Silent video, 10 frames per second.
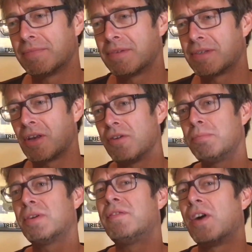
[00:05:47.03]
so
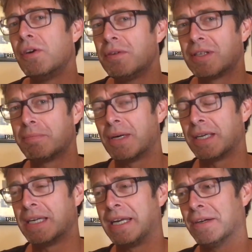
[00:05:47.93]
provoked by
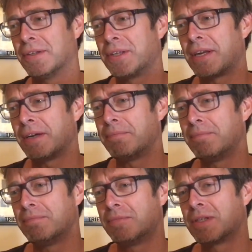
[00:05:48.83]
Neil that I
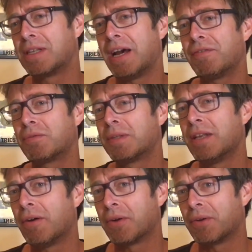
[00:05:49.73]
was left with
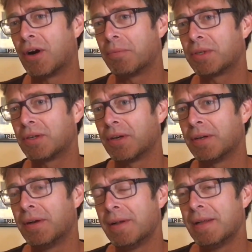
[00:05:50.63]
no other
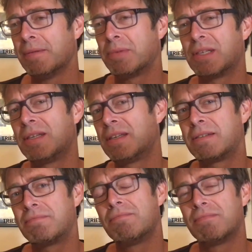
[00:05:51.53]
option but to just,
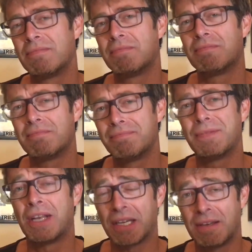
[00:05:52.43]

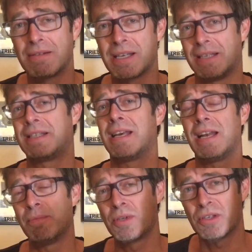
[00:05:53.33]
like you say, tell
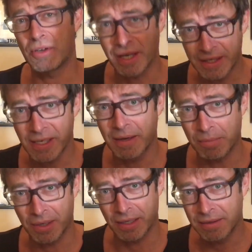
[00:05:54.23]
him straight up
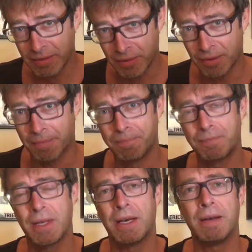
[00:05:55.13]
what I thought.
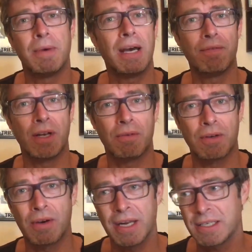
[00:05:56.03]
I have no
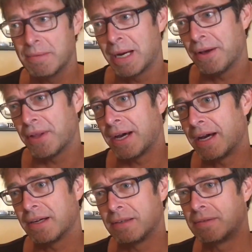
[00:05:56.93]
regrets about that.
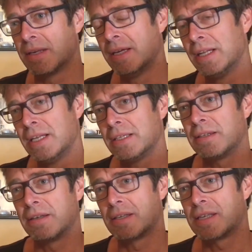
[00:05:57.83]
I'd
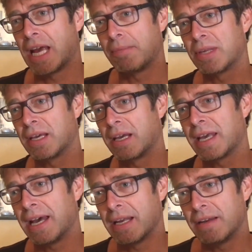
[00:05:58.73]
do the same thing
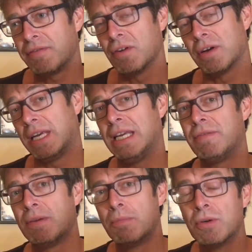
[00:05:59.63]
again, if not
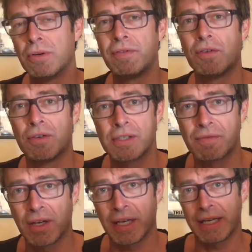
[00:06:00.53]
even more
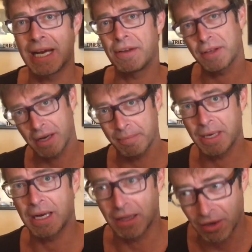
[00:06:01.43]
forcefully, now that I'm a little